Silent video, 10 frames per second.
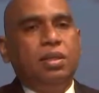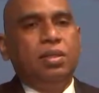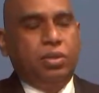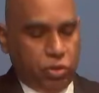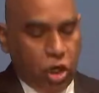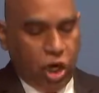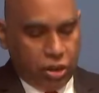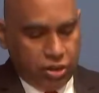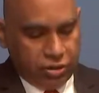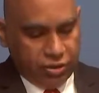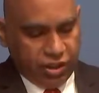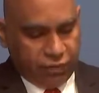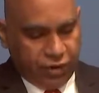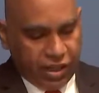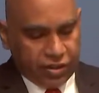to God the
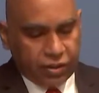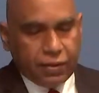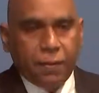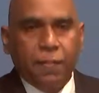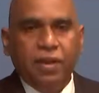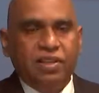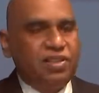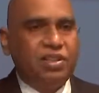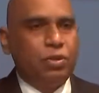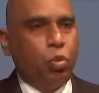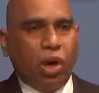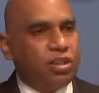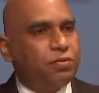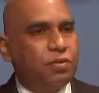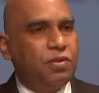Father. Isn't it
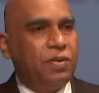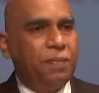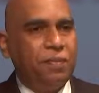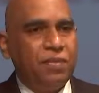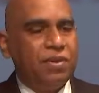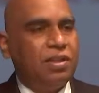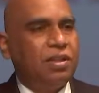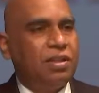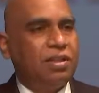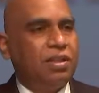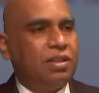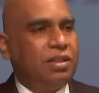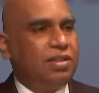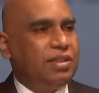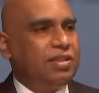wonderful?
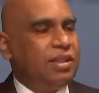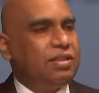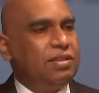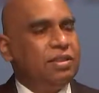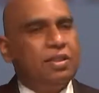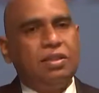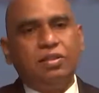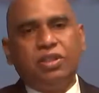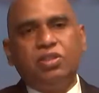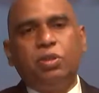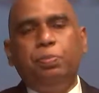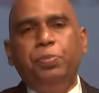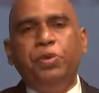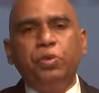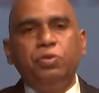Isn't it such a
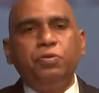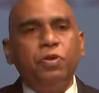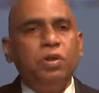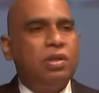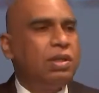beautiful